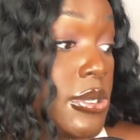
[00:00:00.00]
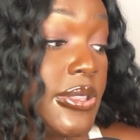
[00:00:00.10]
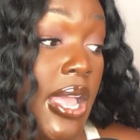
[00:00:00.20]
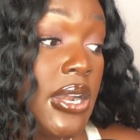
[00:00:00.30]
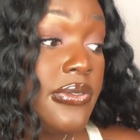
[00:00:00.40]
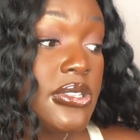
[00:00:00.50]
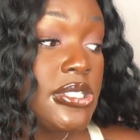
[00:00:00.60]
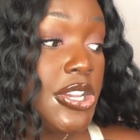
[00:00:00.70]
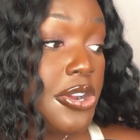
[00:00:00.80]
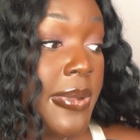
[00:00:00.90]
So at the end of this
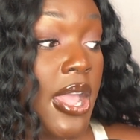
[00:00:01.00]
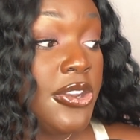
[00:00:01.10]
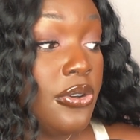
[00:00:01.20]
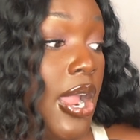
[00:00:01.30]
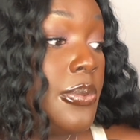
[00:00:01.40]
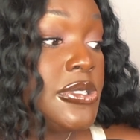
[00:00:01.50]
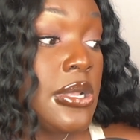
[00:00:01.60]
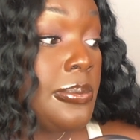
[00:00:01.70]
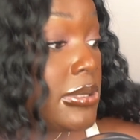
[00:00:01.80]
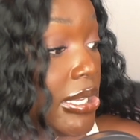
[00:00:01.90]
year, my undergrad was
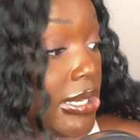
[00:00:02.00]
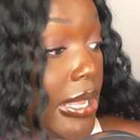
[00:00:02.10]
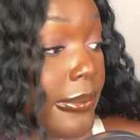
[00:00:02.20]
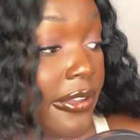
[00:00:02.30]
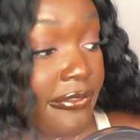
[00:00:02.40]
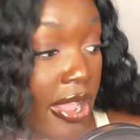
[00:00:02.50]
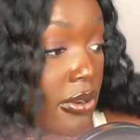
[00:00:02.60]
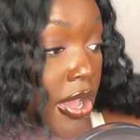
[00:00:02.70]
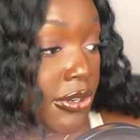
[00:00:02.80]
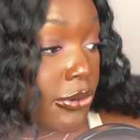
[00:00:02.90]
complete and my final
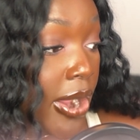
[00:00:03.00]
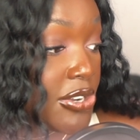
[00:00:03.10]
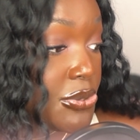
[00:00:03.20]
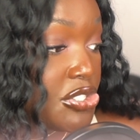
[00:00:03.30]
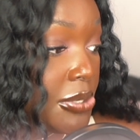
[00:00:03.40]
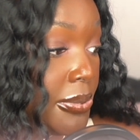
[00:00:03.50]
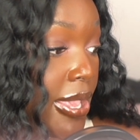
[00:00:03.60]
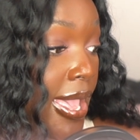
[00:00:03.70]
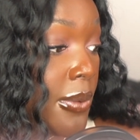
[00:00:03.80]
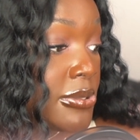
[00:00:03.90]
undergraduate
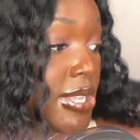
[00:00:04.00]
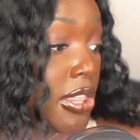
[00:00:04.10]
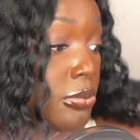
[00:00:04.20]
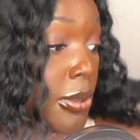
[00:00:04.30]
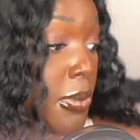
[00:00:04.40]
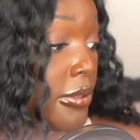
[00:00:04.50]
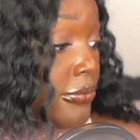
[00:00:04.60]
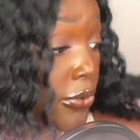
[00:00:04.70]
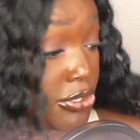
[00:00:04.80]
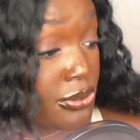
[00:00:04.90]
GPA was a
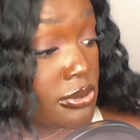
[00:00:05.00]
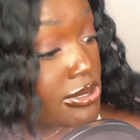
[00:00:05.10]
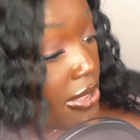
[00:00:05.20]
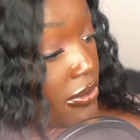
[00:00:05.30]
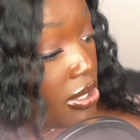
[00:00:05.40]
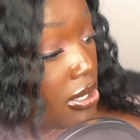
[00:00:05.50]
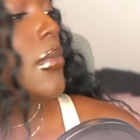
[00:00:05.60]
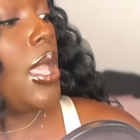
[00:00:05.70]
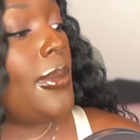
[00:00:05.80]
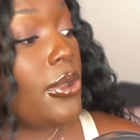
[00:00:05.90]
3.427. And
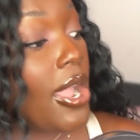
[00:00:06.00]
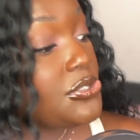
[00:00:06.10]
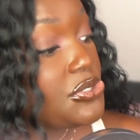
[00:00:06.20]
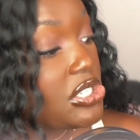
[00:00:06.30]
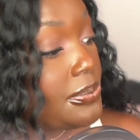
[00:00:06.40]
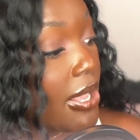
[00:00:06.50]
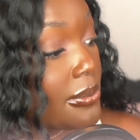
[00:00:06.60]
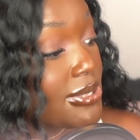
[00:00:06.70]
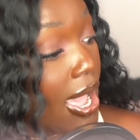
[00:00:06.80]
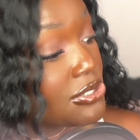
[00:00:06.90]
my graduate GPA
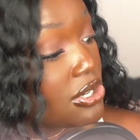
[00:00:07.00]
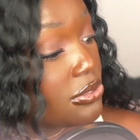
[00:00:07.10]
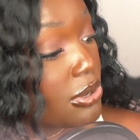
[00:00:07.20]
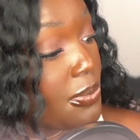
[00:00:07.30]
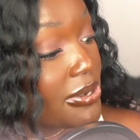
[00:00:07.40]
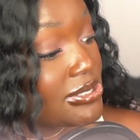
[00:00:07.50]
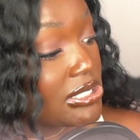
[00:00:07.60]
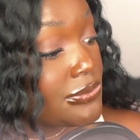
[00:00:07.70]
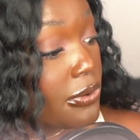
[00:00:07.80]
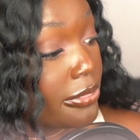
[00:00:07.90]
was actually a
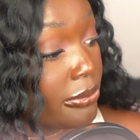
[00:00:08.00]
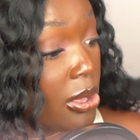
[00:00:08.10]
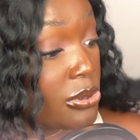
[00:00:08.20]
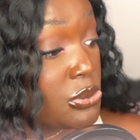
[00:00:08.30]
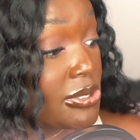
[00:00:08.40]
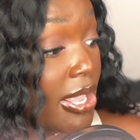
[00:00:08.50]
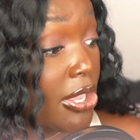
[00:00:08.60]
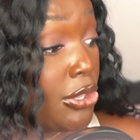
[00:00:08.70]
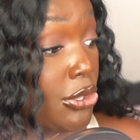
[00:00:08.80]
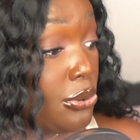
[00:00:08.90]
3.643, which was a
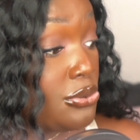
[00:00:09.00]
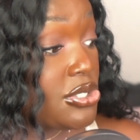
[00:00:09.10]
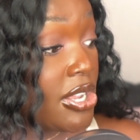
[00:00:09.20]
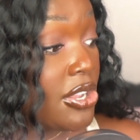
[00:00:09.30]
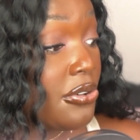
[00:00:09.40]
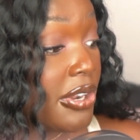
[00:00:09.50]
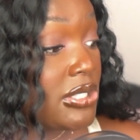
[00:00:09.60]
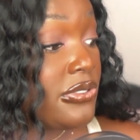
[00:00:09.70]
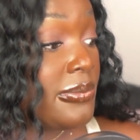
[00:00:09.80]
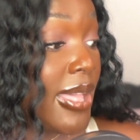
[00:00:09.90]
huge
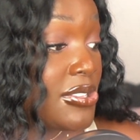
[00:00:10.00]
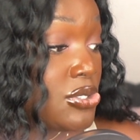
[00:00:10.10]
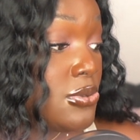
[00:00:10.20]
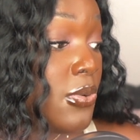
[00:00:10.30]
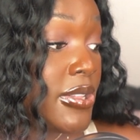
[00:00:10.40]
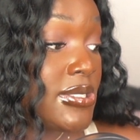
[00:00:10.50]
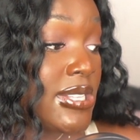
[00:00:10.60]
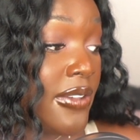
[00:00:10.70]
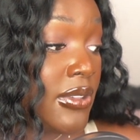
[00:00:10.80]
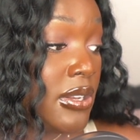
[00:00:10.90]
increase from that
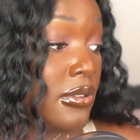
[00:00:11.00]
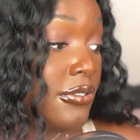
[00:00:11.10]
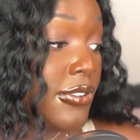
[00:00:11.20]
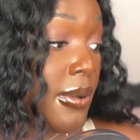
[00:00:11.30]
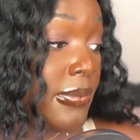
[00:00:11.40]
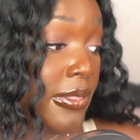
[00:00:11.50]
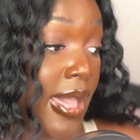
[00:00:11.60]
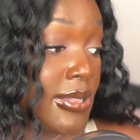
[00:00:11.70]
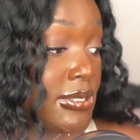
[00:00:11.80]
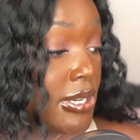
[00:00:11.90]
2.7 from the
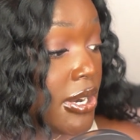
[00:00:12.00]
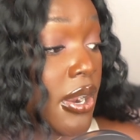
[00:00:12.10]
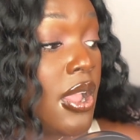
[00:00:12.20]
last year.